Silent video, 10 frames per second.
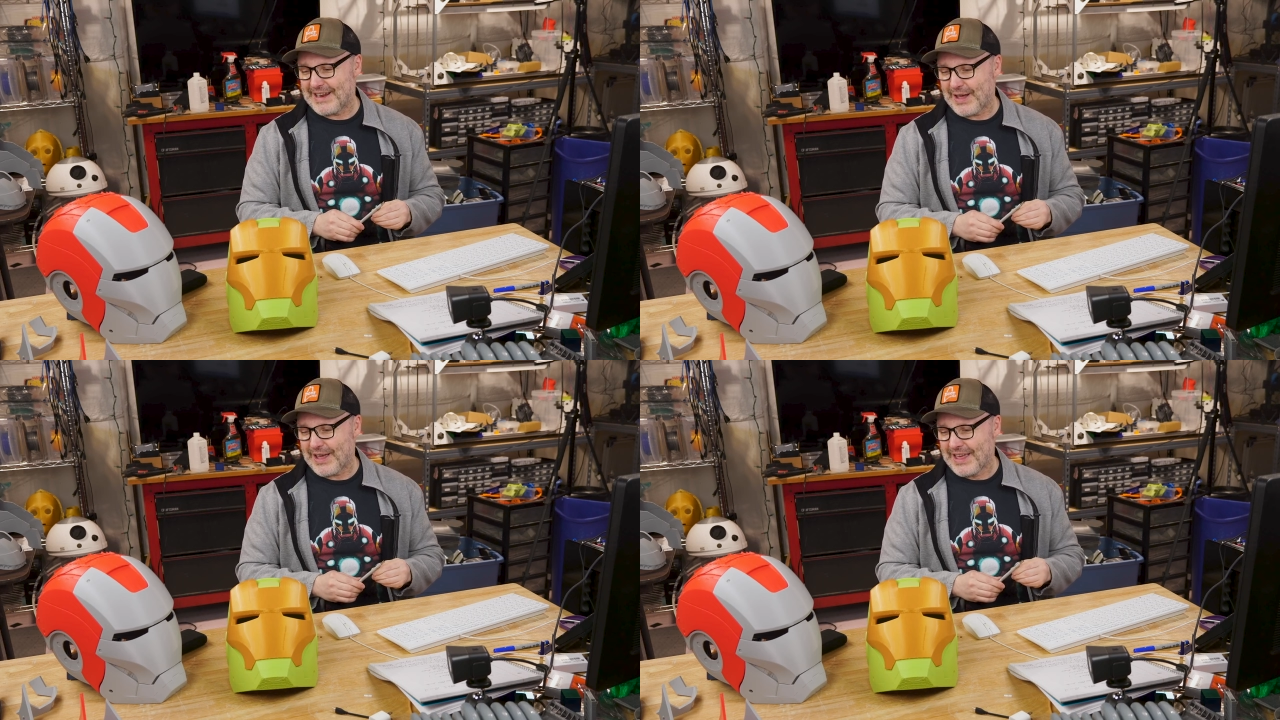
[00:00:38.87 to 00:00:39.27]

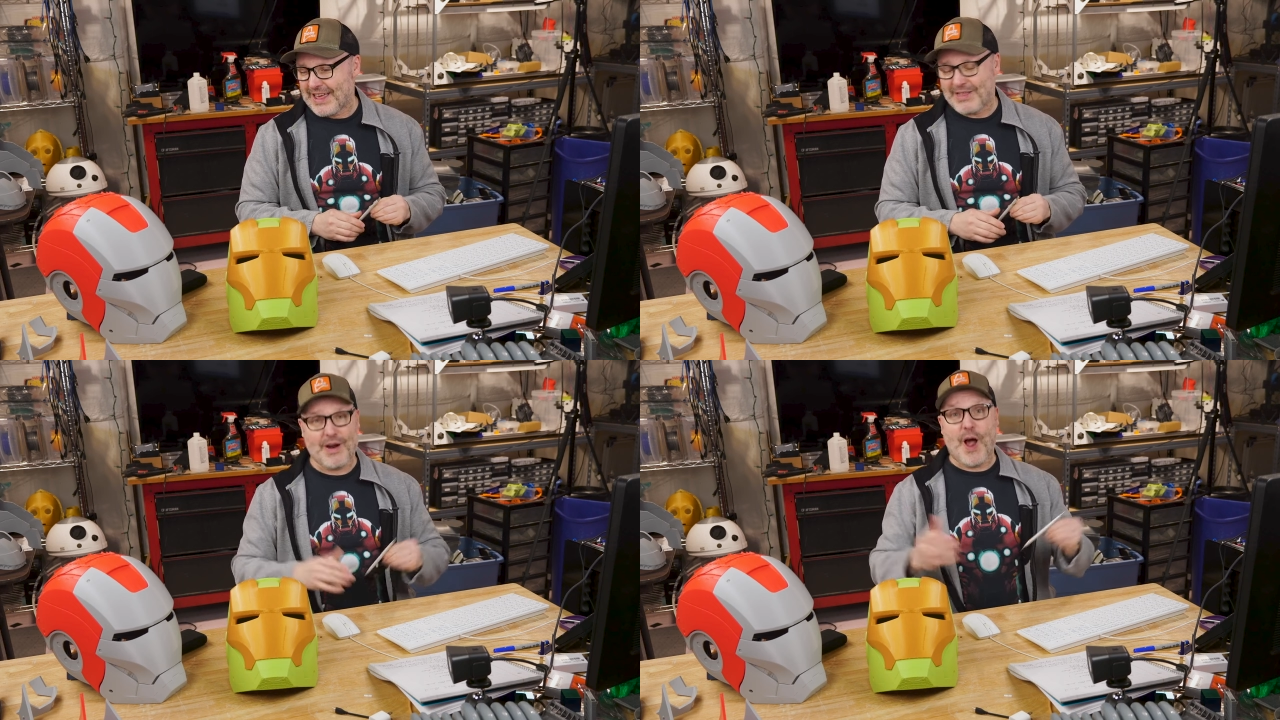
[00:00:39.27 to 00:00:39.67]
uh,
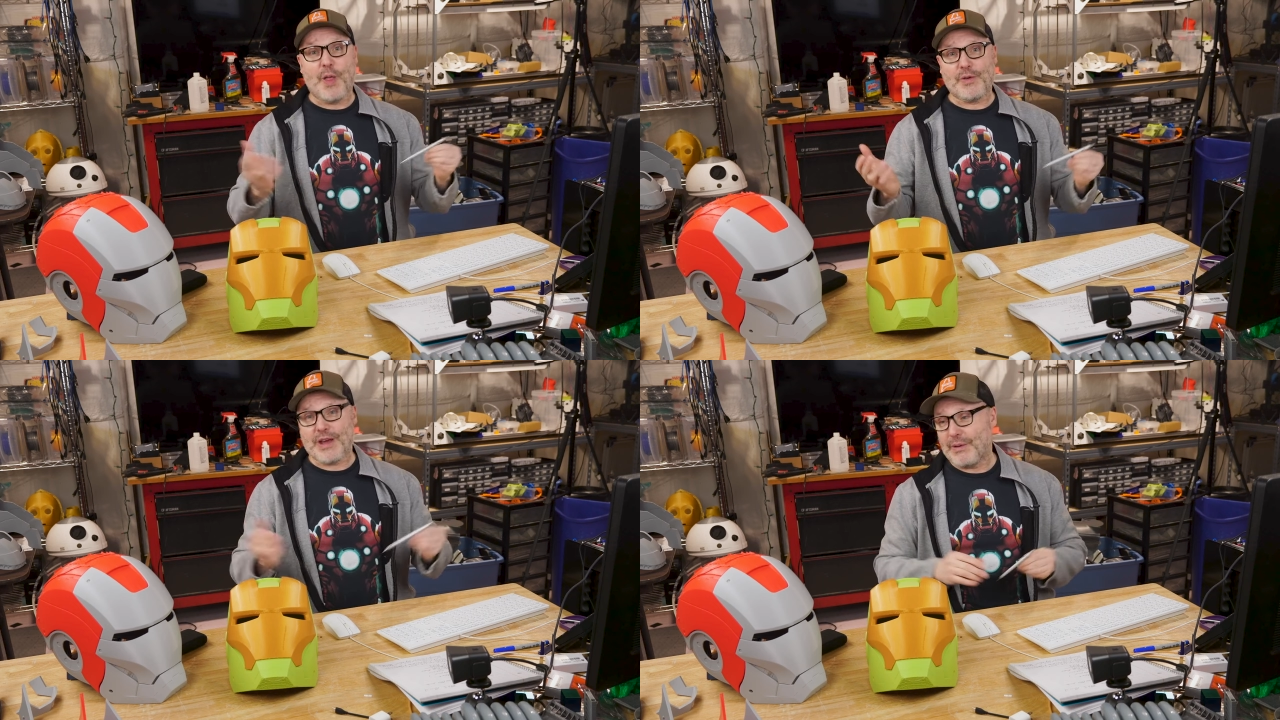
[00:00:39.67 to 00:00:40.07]
there are
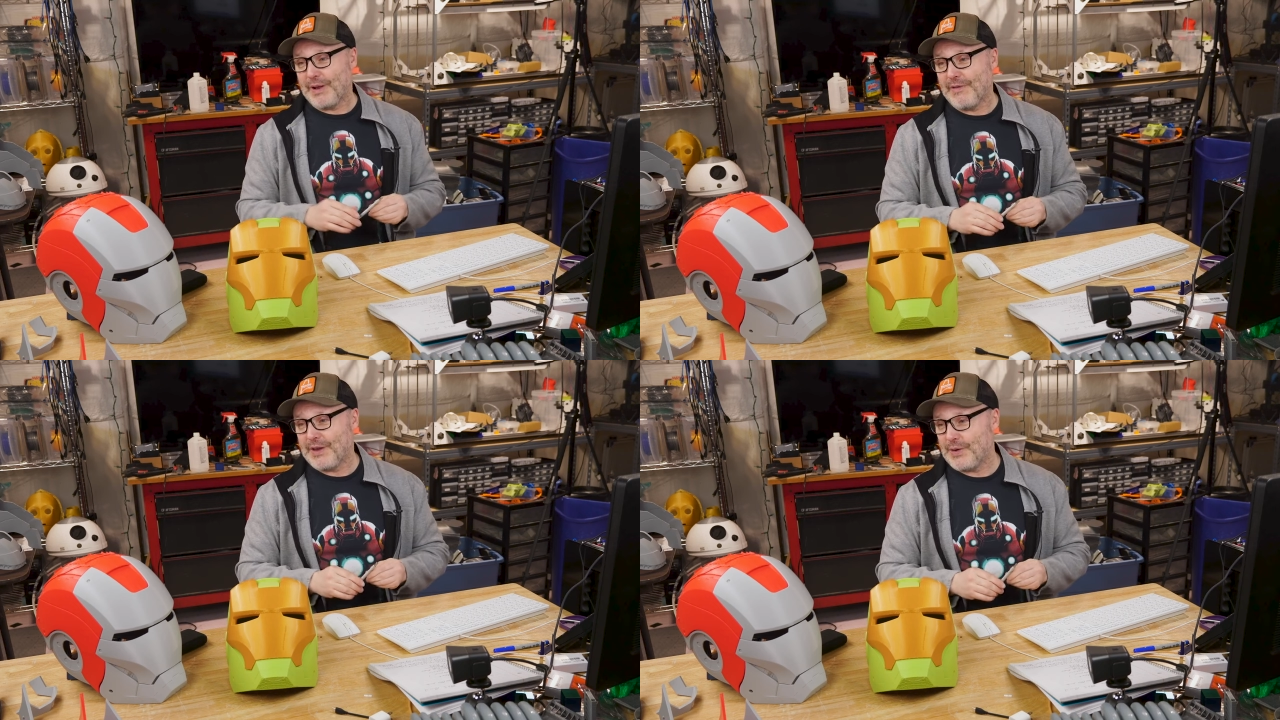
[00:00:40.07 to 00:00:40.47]
others I would
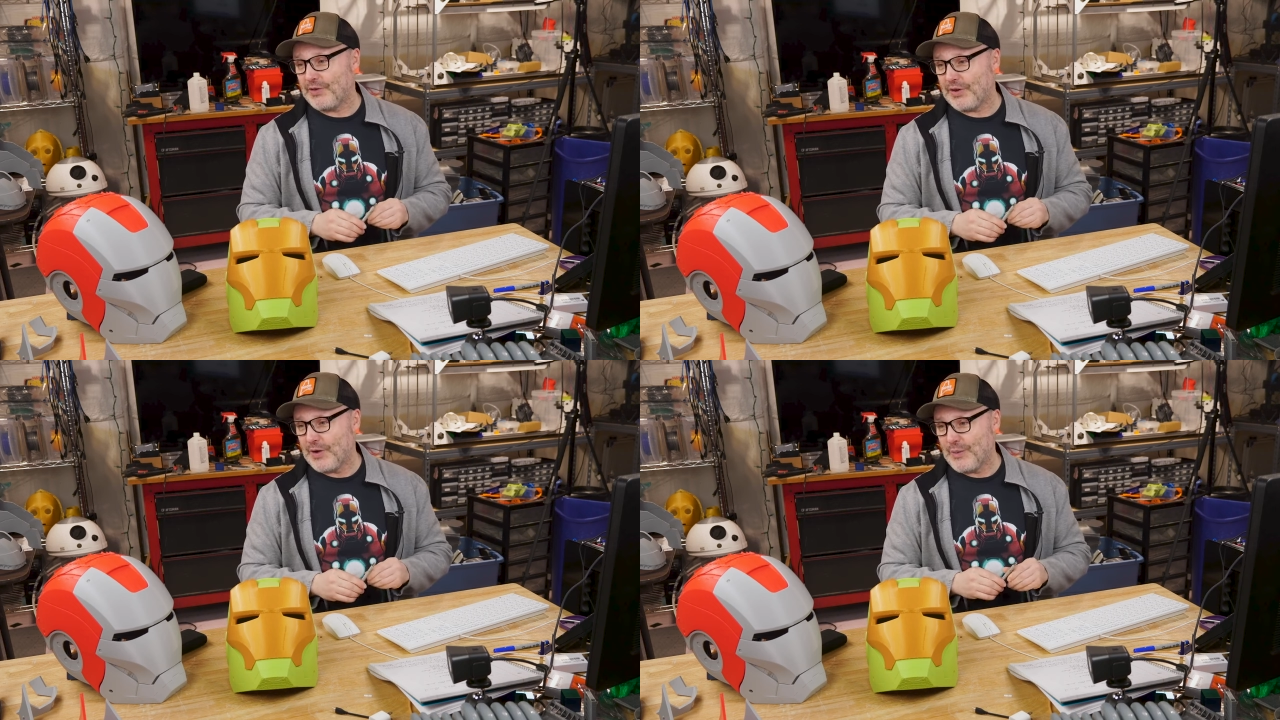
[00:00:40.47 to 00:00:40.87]
love to do
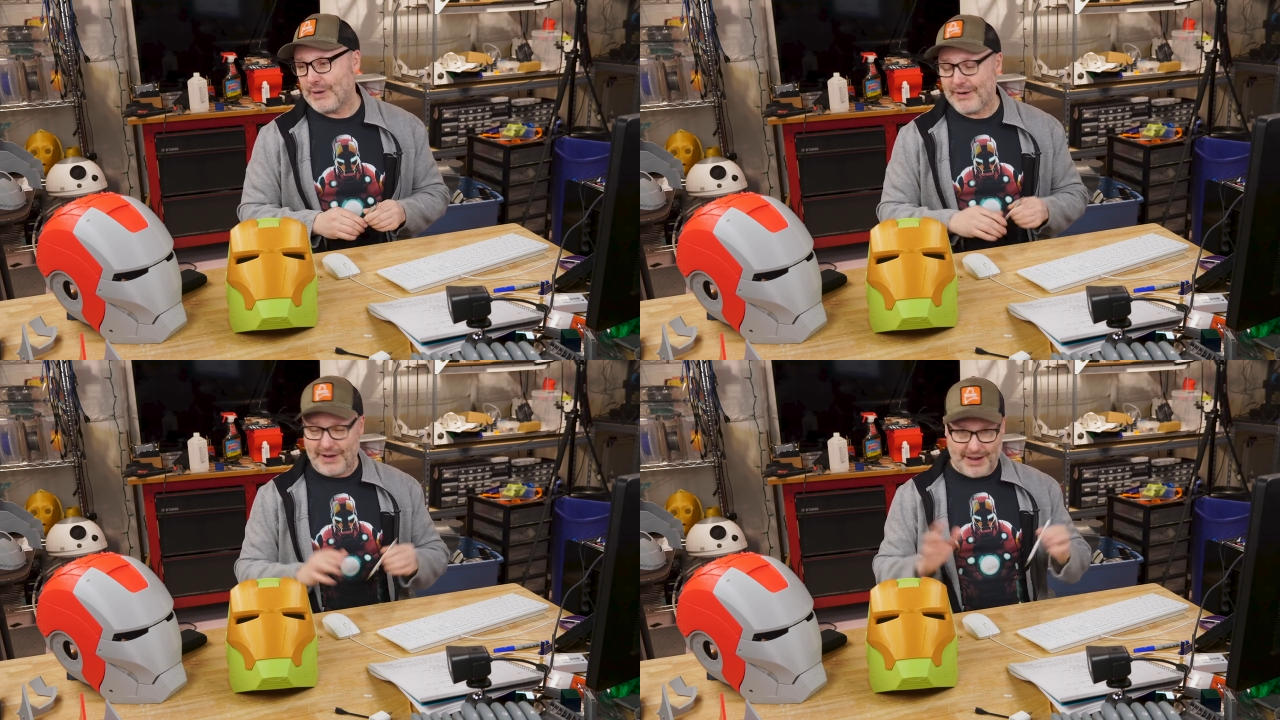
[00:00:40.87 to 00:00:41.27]
too,
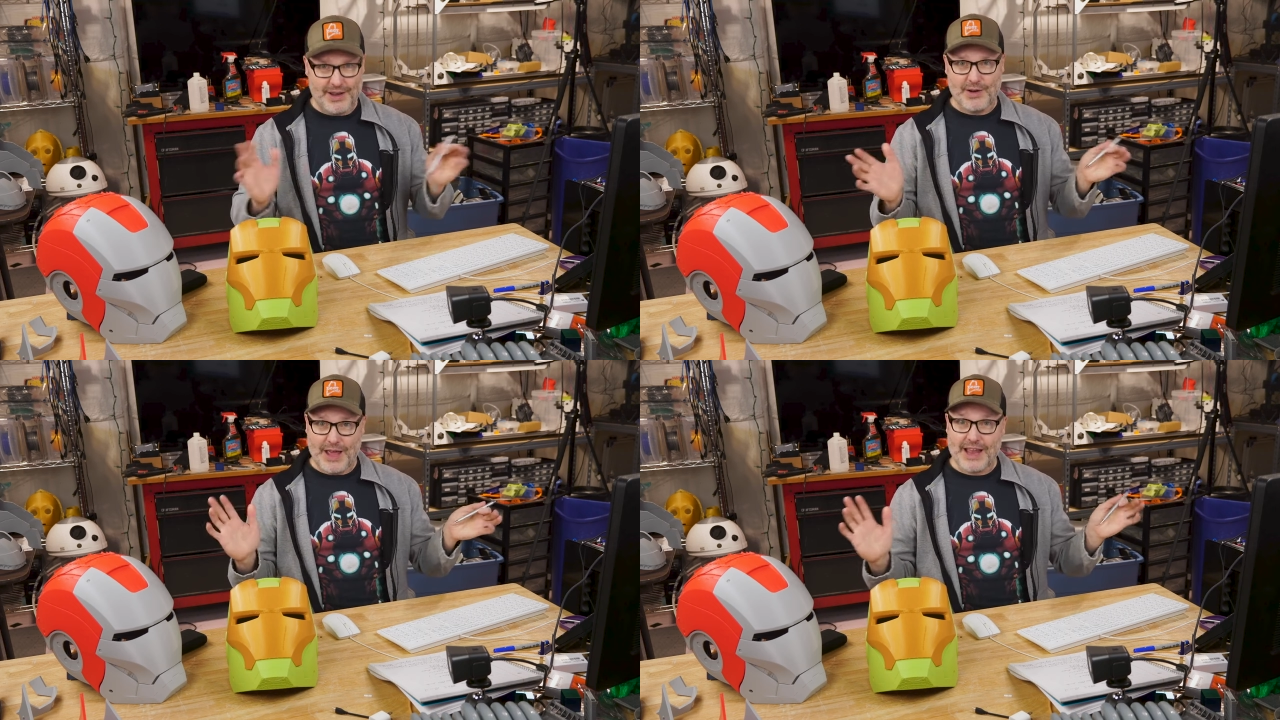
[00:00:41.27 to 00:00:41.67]
but
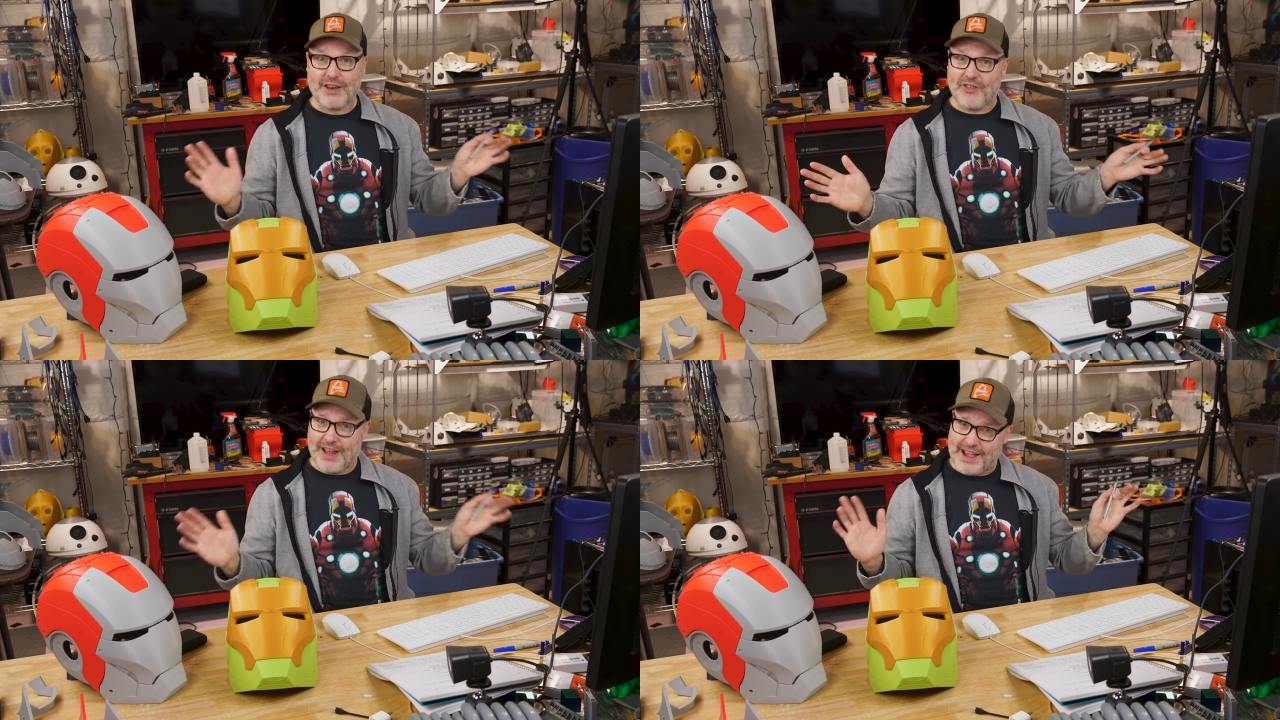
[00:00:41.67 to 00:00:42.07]
you had to,